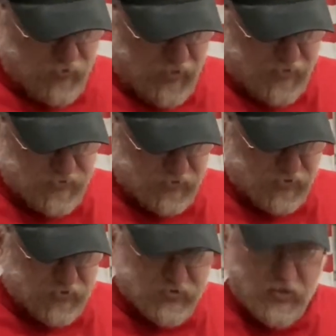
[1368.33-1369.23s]
actually
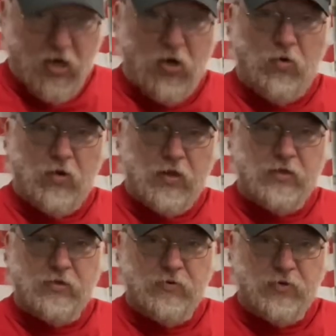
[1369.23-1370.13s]
install
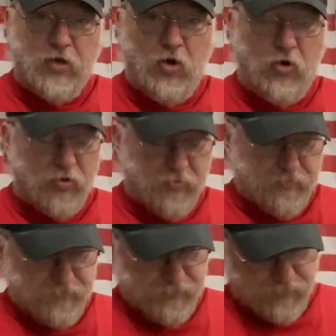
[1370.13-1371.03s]
into the car.
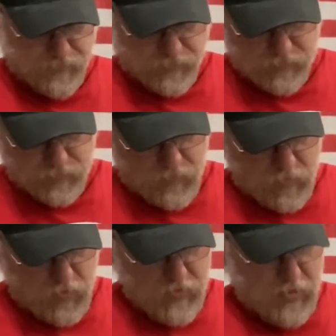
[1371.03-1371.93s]

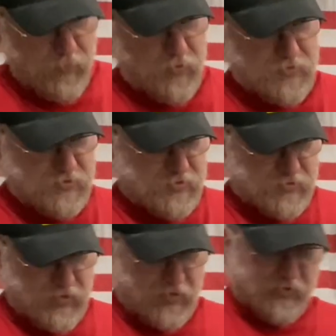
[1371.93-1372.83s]
Now, once it's
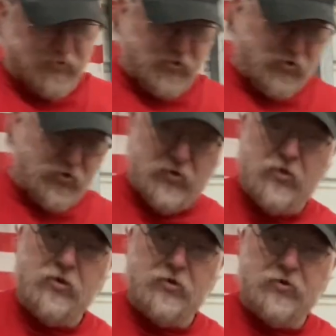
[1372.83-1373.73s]
installed in the car,
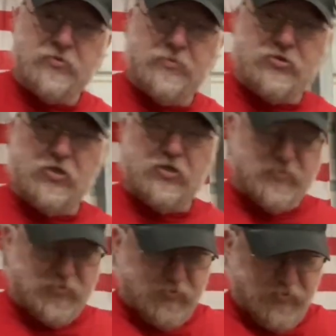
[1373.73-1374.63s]
there's some
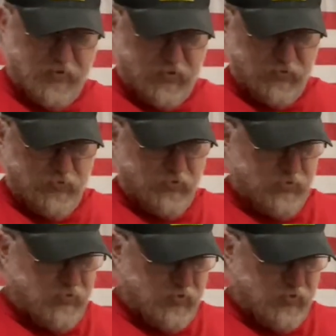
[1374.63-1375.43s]
adjustments we make. One